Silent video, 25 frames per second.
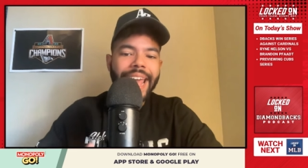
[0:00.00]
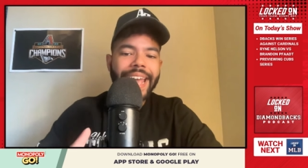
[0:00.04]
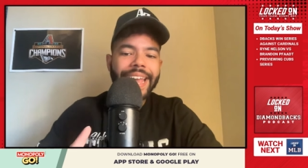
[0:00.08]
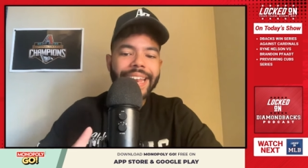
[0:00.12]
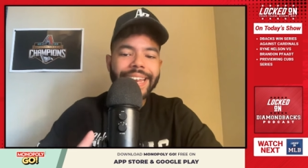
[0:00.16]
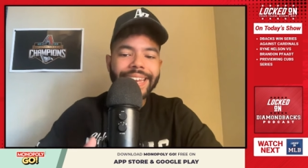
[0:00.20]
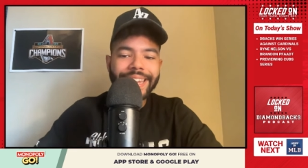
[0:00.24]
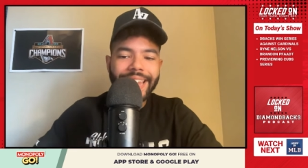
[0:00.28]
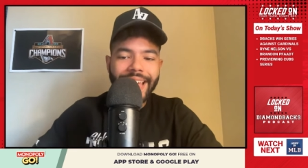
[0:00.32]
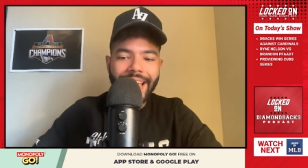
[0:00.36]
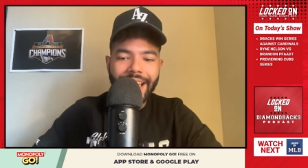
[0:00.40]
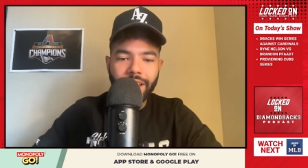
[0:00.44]

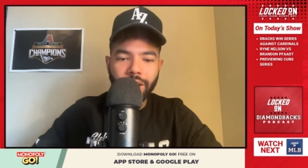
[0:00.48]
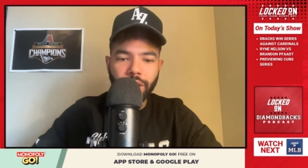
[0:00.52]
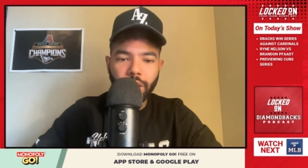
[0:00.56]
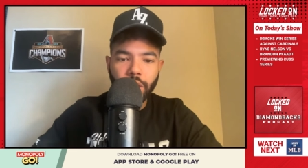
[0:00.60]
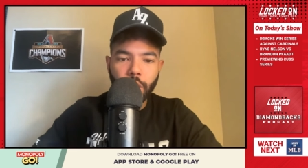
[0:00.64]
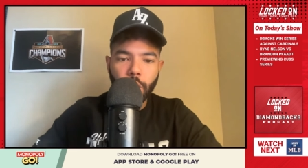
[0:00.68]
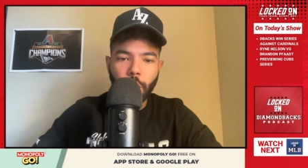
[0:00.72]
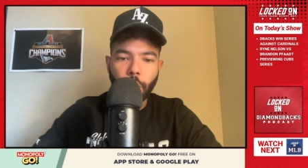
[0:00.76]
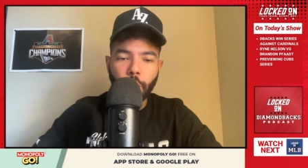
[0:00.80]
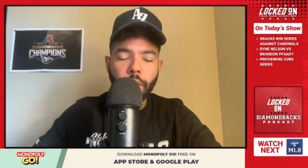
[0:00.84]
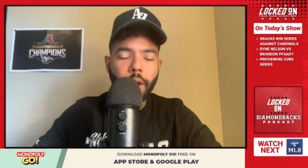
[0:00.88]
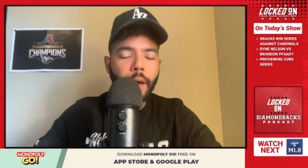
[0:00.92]
and
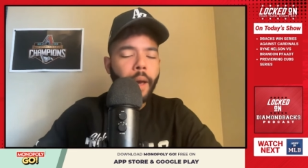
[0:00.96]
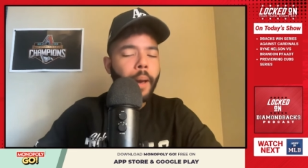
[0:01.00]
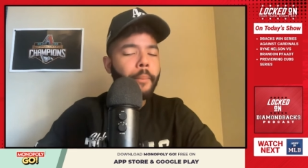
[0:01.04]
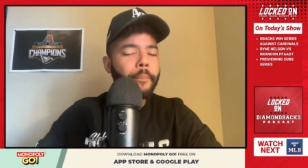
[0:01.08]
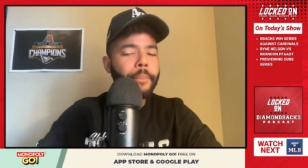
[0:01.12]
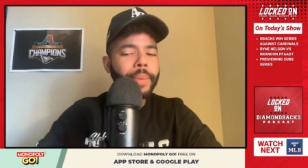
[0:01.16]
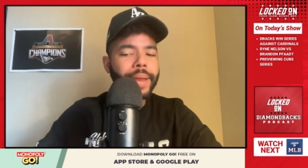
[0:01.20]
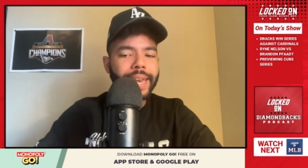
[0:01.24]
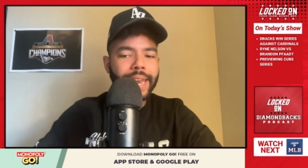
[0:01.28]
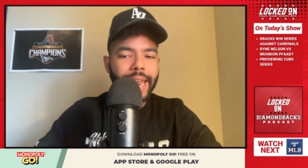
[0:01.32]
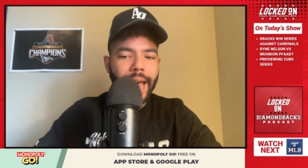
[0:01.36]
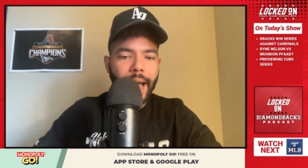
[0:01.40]
download
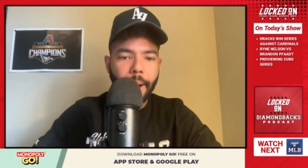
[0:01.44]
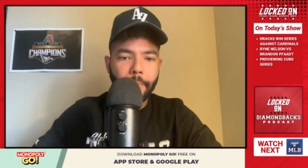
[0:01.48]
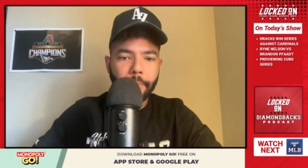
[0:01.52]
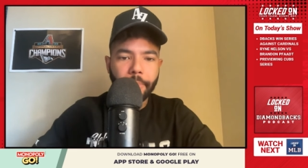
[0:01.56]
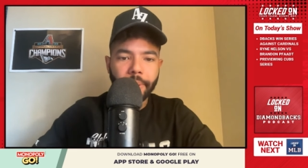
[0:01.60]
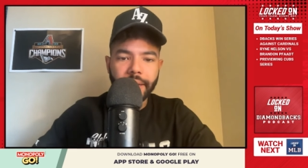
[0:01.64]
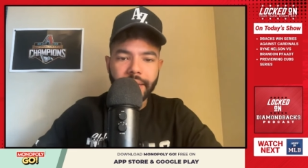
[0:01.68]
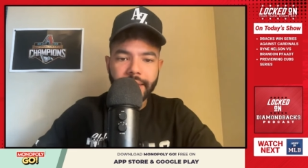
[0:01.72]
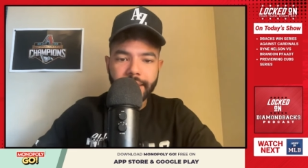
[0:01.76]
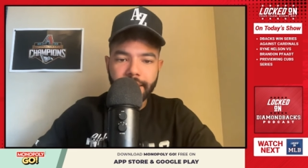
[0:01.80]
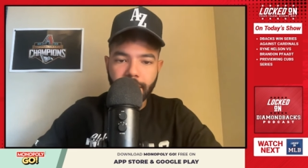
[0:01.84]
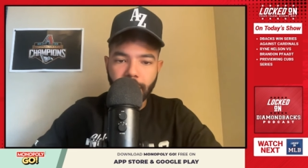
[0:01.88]

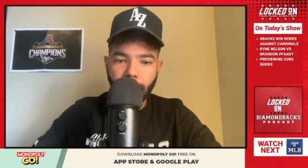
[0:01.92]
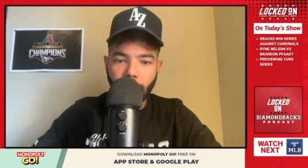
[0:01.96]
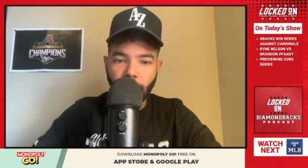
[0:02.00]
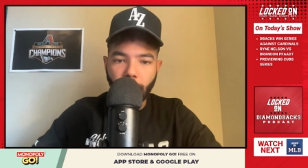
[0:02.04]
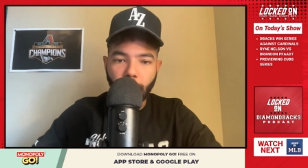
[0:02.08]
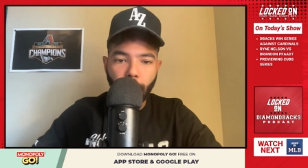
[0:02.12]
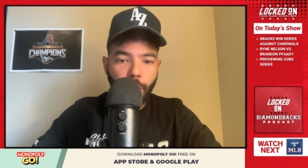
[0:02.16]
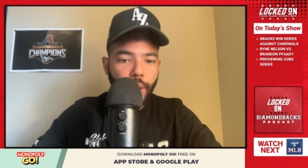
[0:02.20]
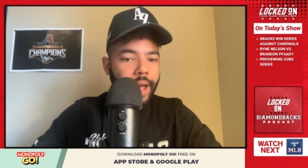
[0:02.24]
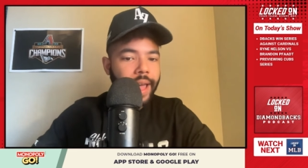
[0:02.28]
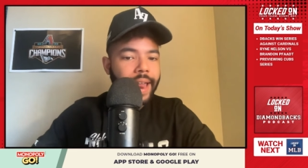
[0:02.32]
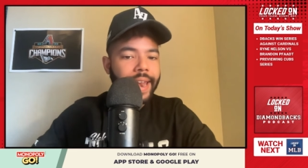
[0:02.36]
Monopoly
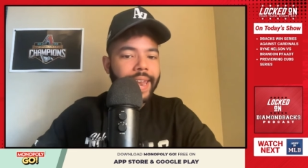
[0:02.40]
Go,